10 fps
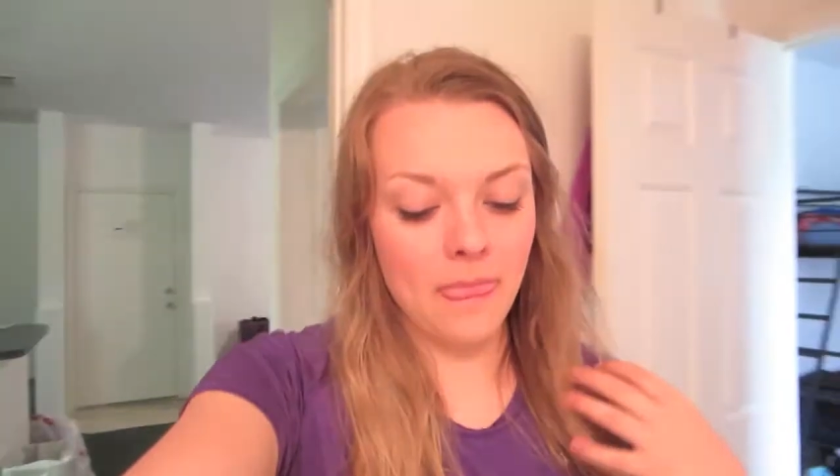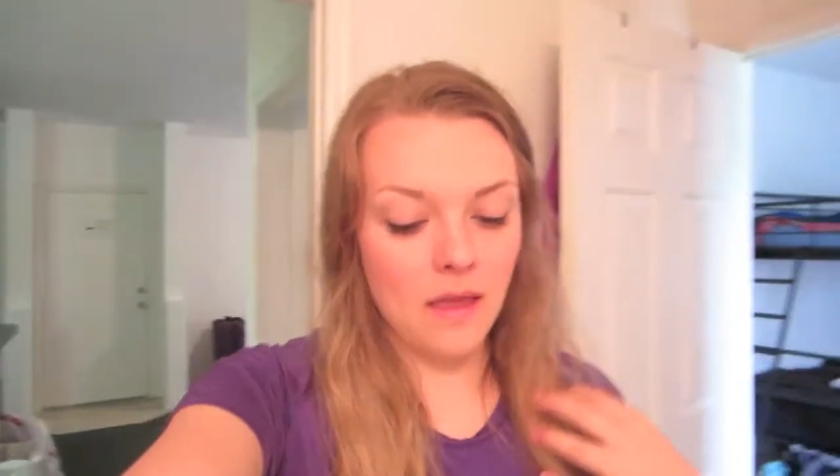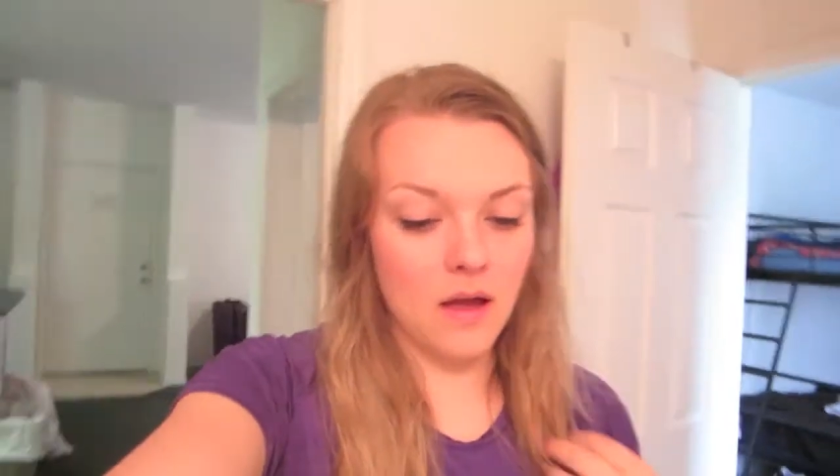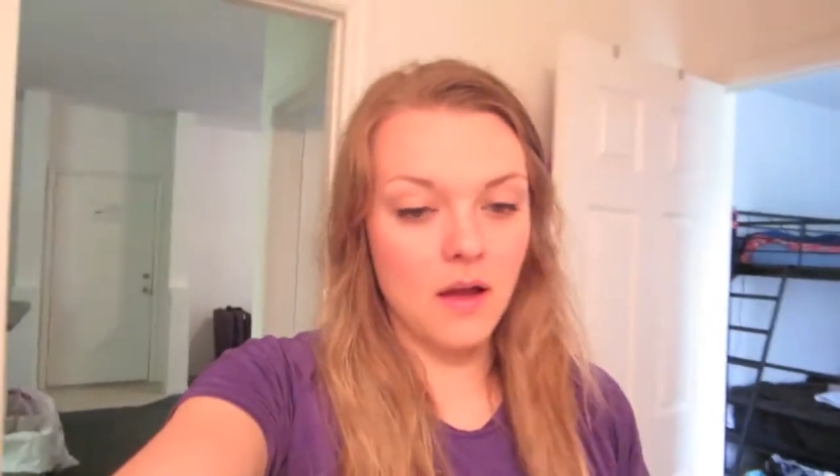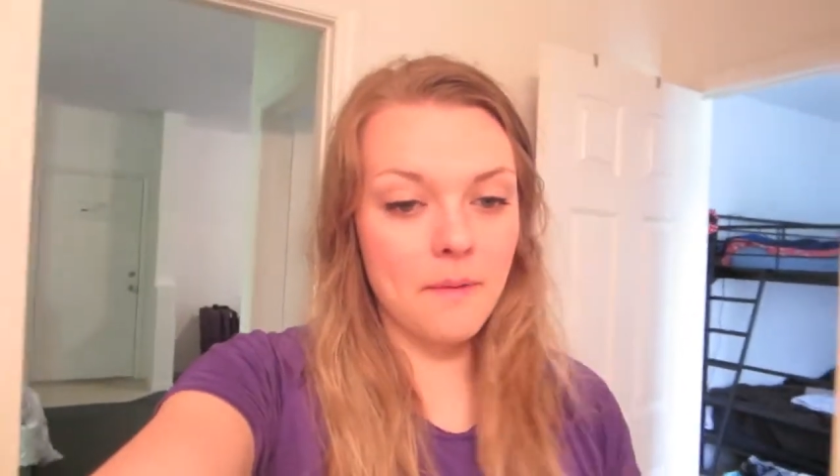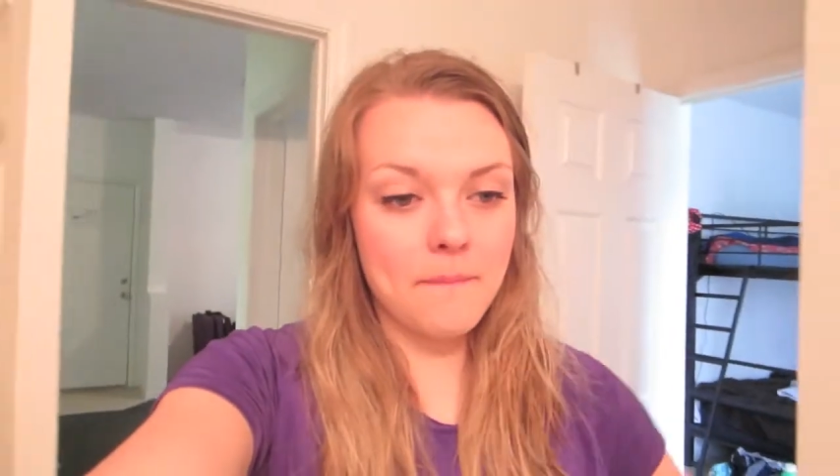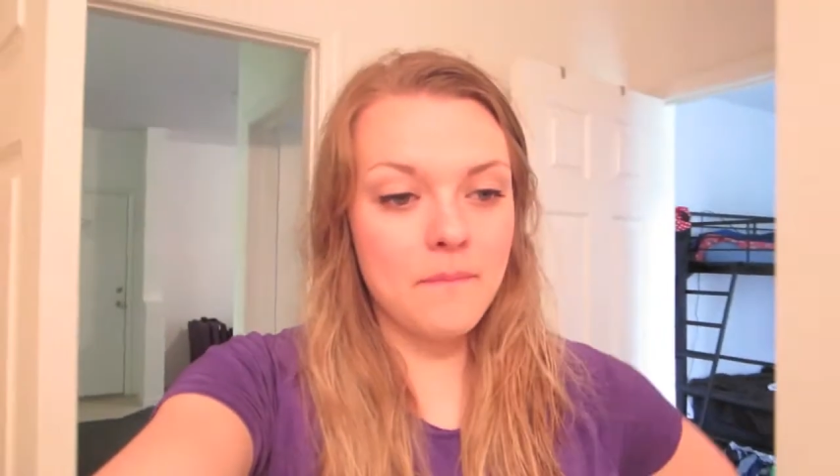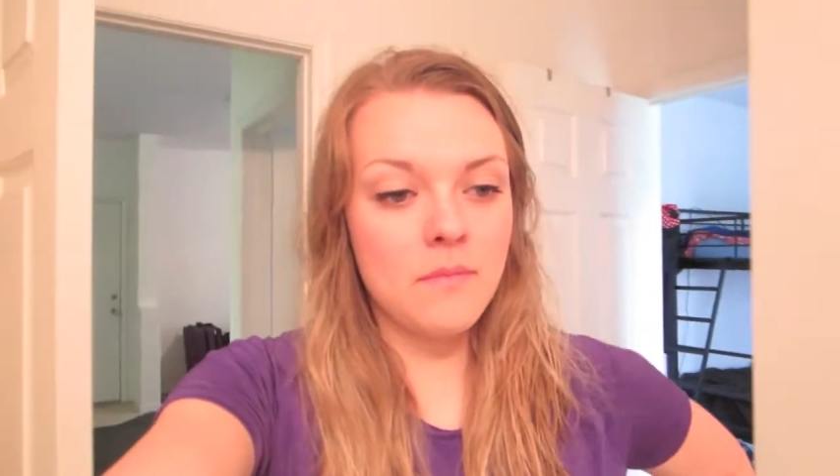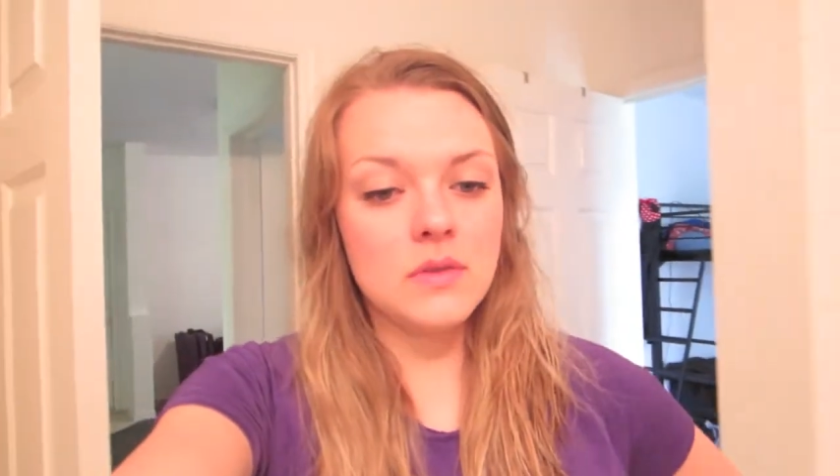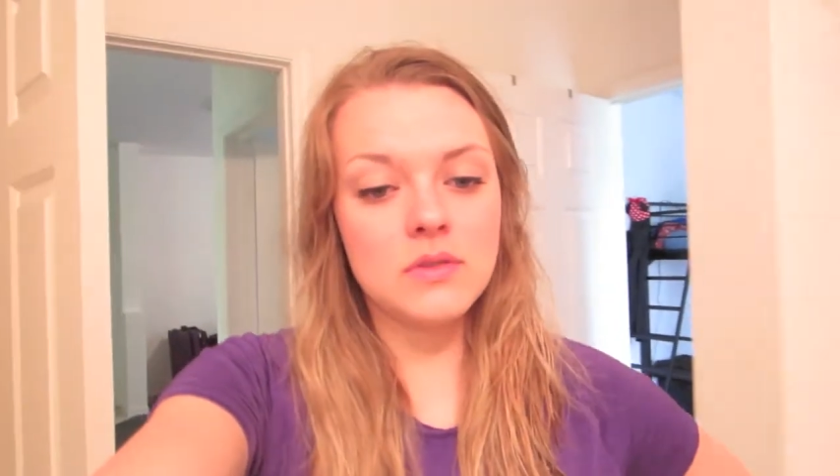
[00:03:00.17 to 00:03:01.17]

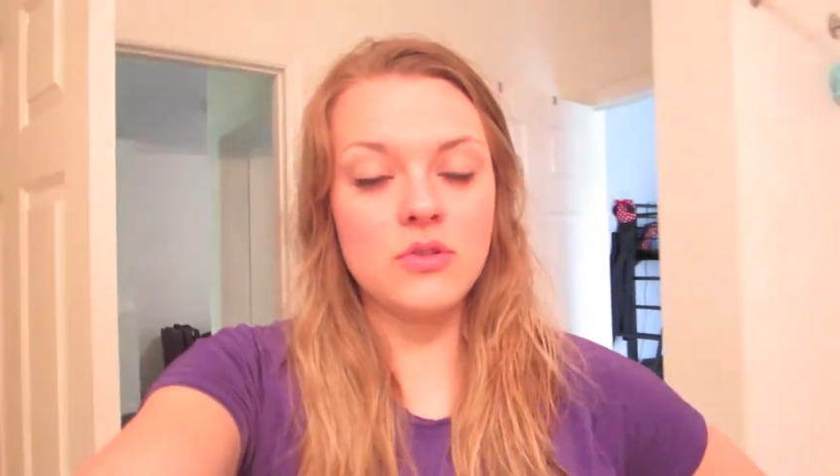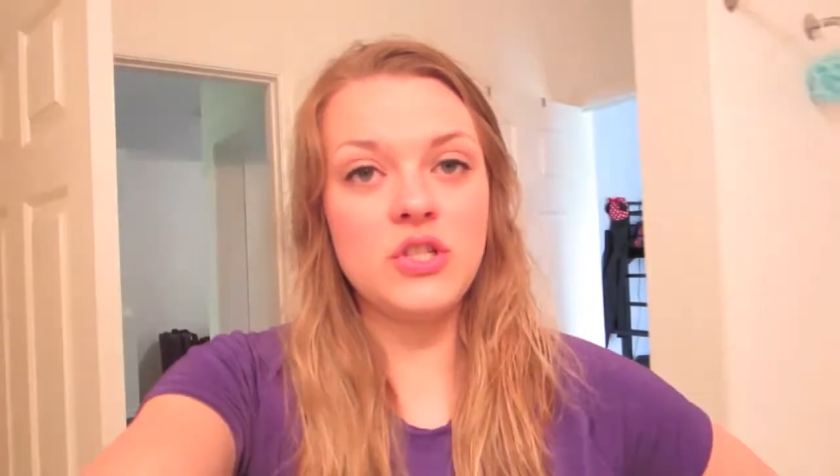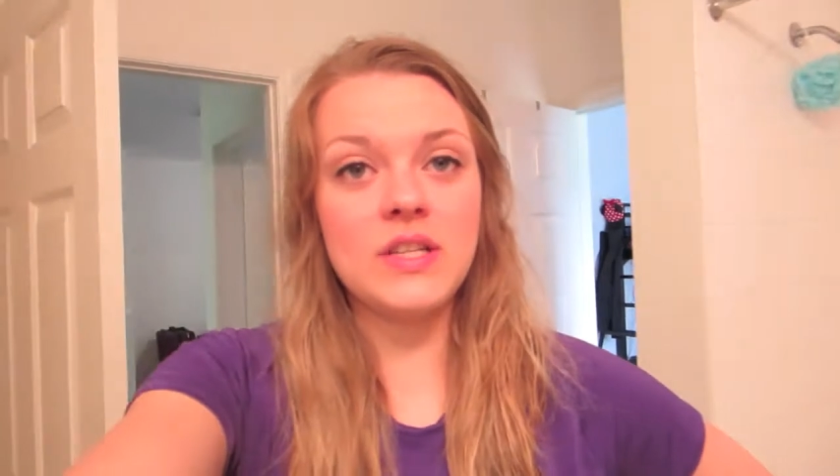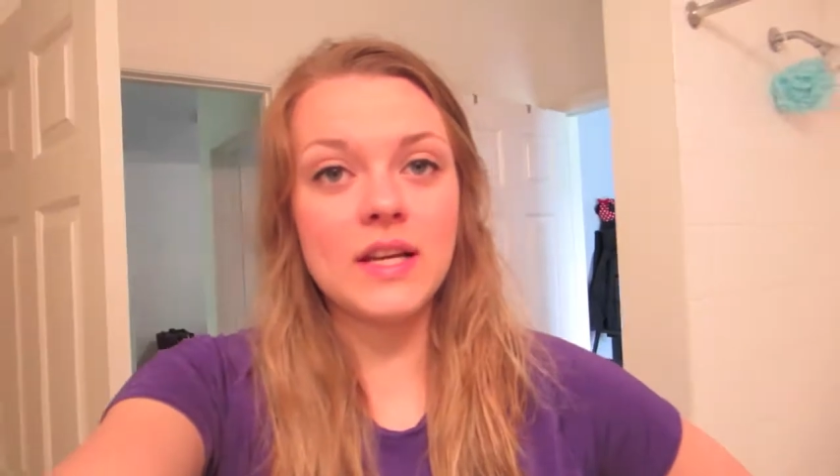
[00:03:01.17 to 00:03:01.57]
so she's